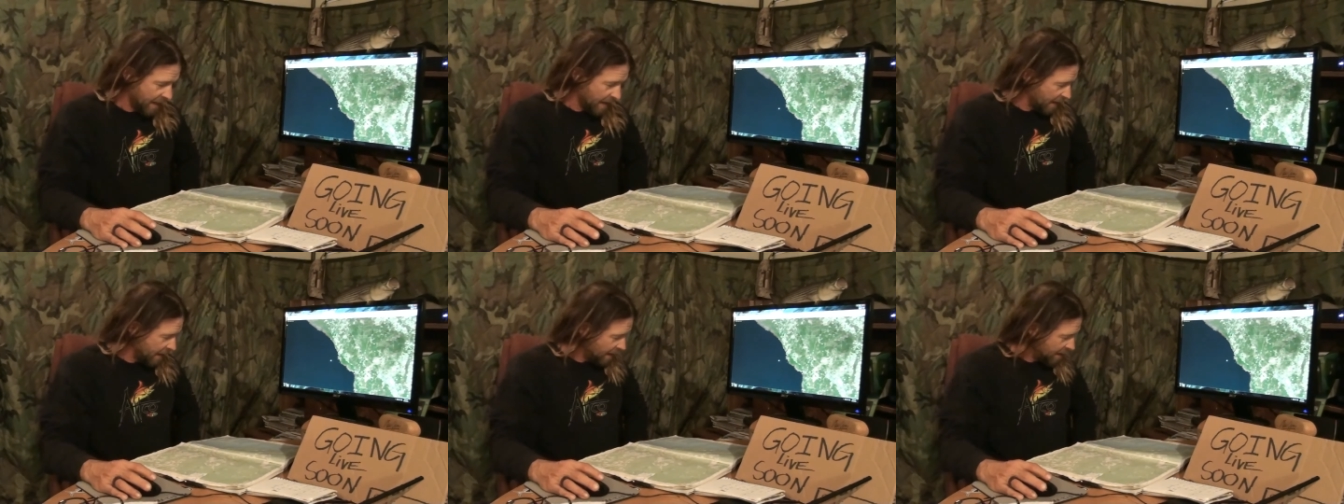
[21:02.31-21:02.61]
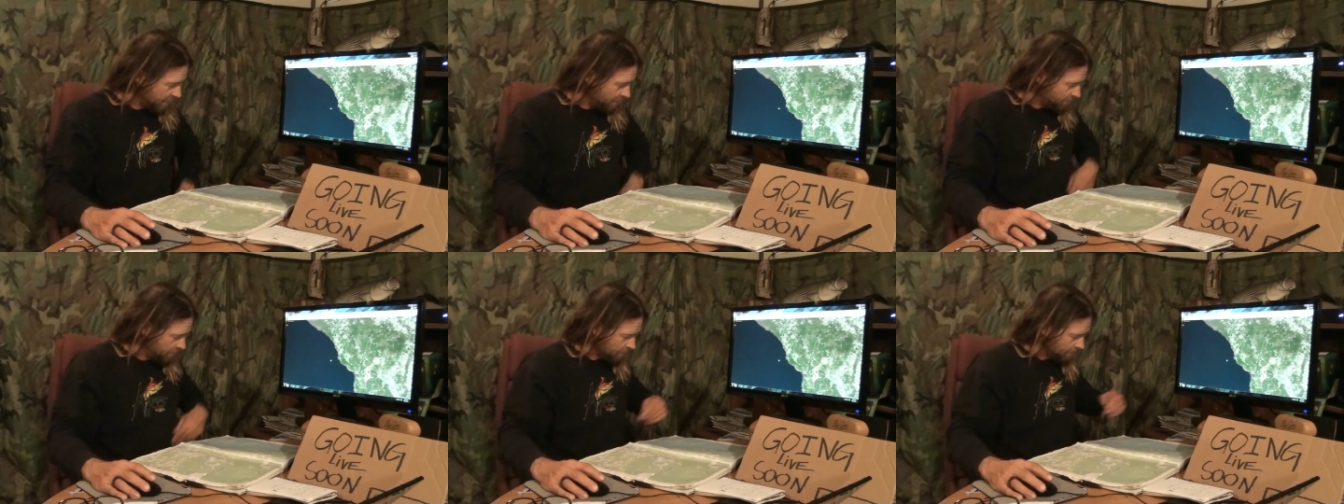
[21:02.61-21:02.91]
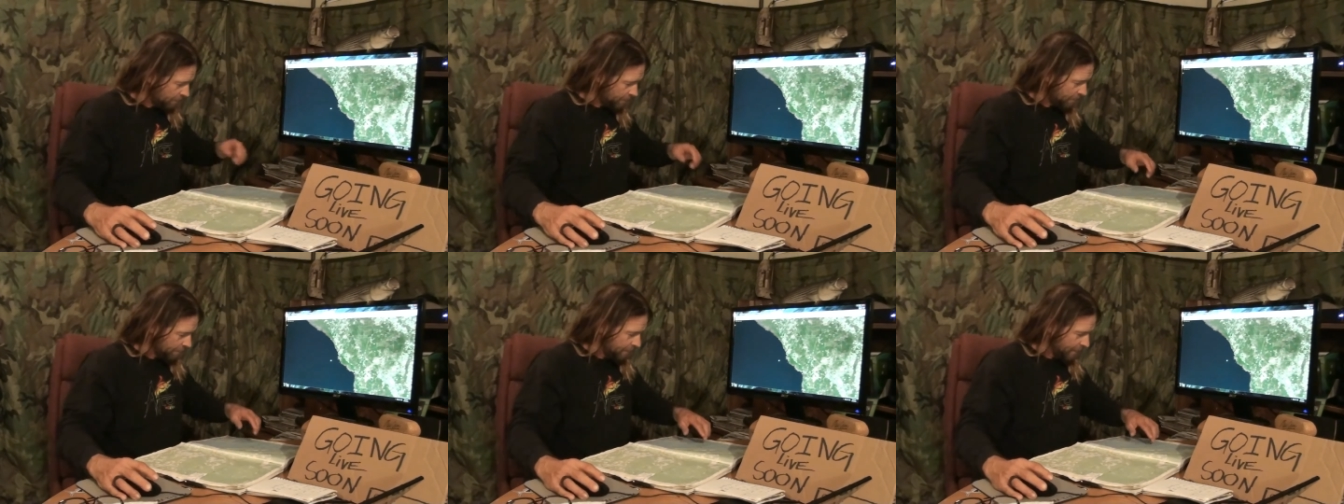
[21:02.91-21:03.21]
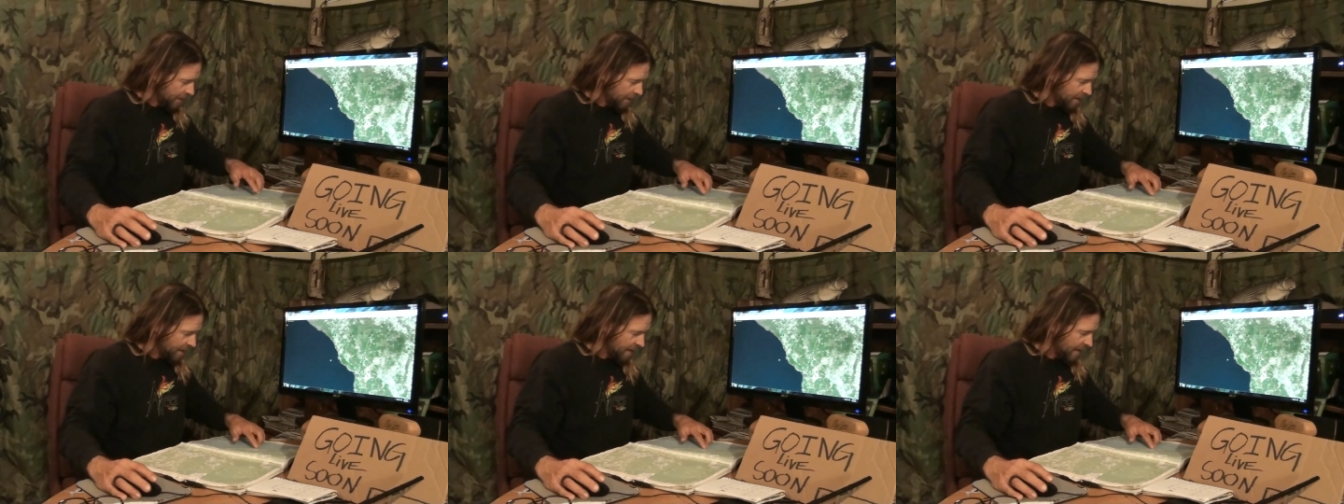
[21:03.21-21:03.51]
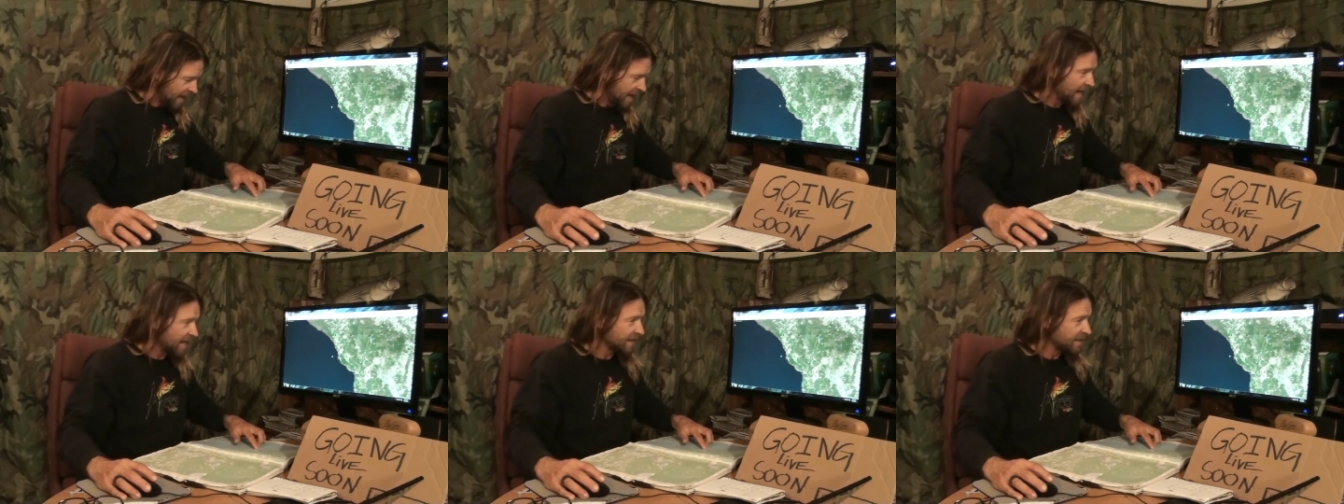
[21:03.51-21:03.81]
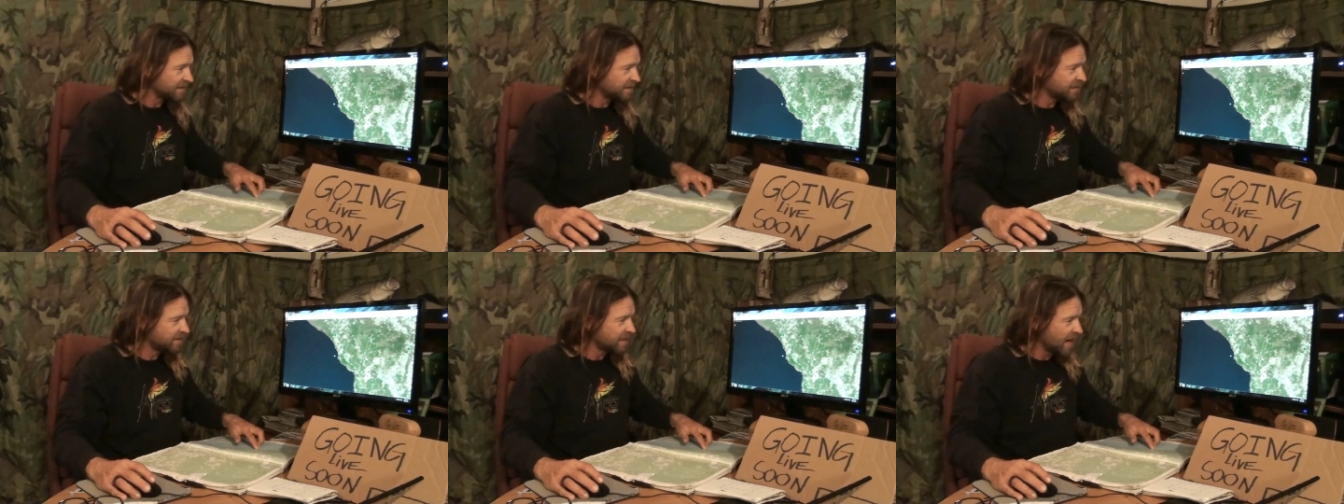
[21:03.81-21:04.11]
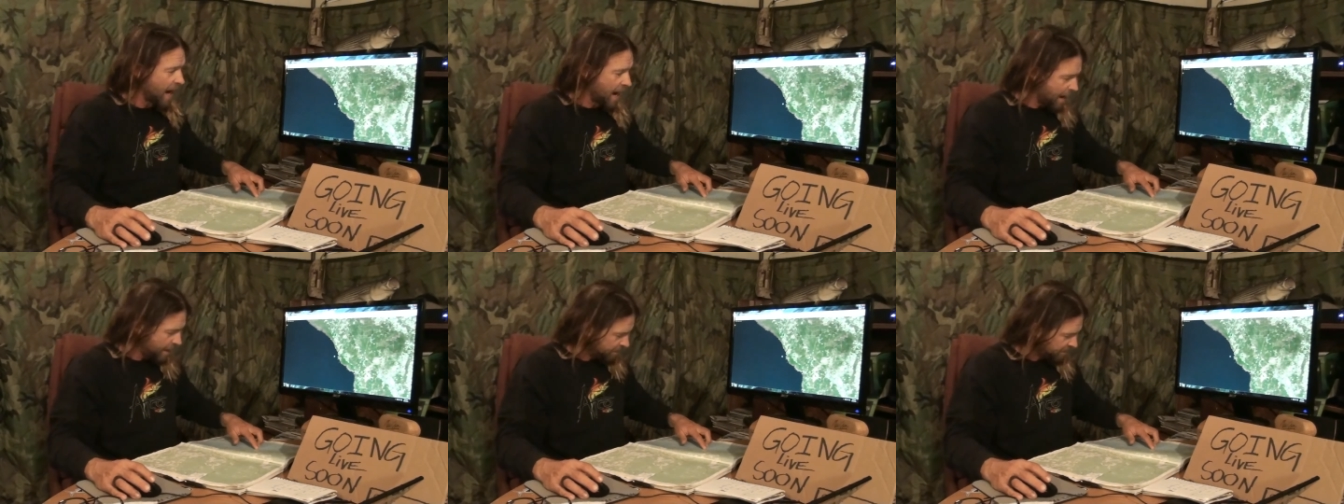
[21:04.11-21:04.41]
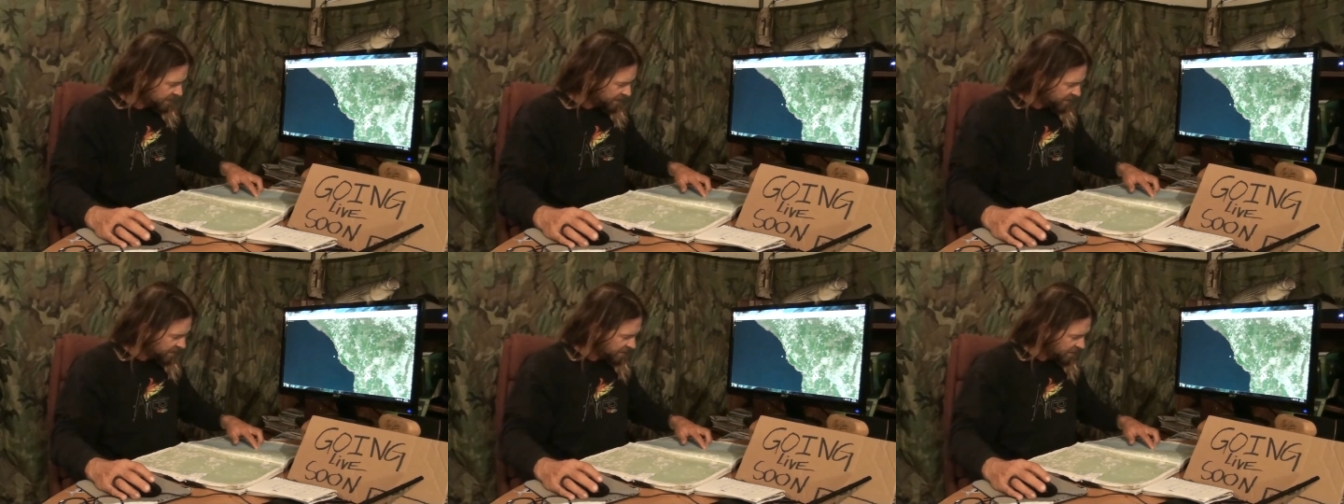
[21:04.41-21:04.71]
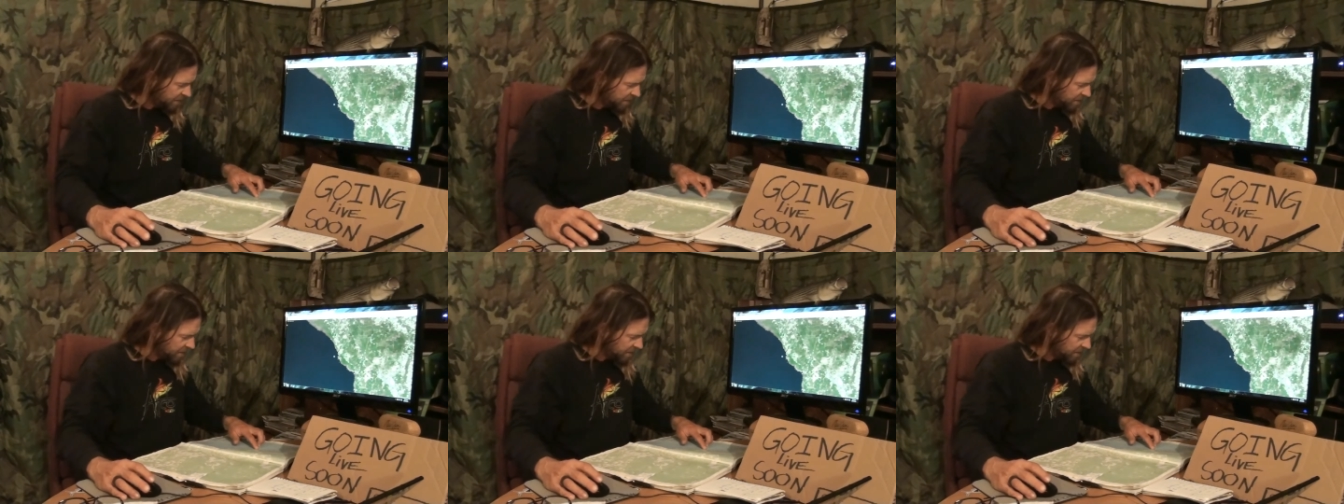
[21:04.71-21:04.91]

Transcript: I stopped